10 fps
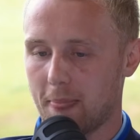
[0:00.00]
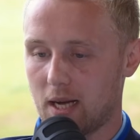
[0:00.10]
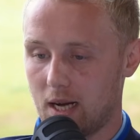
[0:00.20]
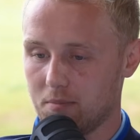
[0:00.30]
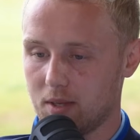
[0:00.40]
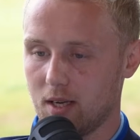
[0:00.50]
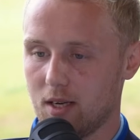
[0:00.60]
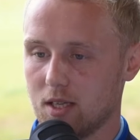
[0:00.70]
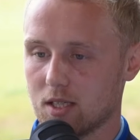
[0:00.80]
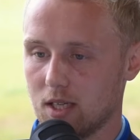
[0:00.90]
captain
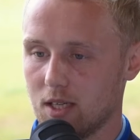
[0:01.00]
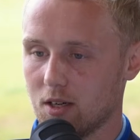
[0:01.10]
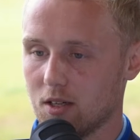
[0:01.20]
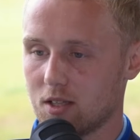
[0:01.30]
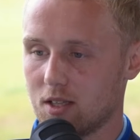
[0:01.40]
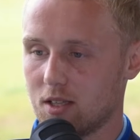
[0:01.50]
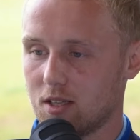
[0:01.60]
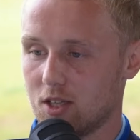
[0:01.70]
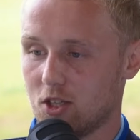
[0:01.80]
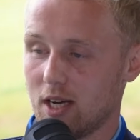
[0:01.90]
and as leader is to
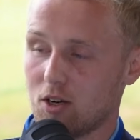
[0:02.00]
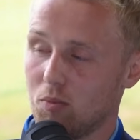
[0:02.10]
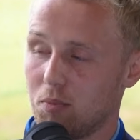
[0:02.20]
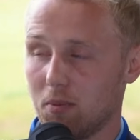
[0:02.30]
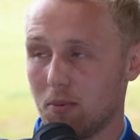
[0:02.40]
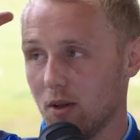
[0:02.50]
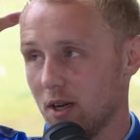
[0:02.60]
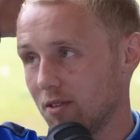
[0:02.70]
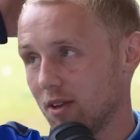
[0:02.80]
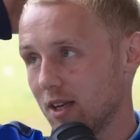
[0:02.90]
check on people,
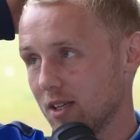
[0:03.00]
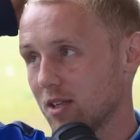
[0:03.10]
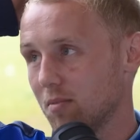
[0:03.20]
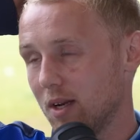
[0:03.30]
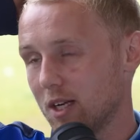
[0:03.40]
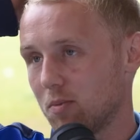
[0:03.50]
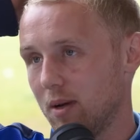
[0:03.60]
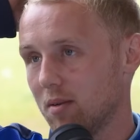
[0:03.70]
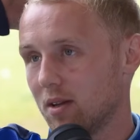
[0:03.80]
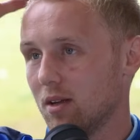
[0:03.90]
and I think it's something I
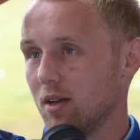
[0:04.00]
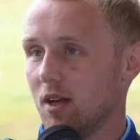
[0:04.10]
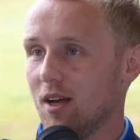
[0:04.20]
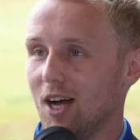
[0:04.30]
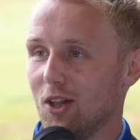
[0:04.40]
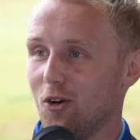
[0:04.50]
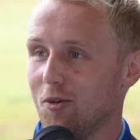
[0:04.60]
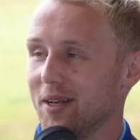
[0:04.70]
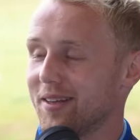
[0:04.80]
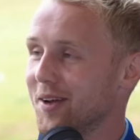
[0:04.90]
spend a lot
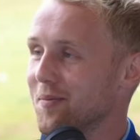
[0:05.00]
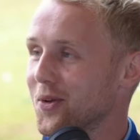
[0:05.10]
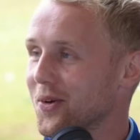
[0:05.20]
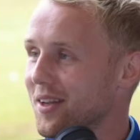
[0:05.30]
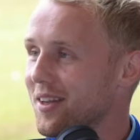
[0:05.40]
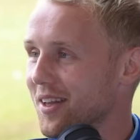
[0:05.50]
of my time doing.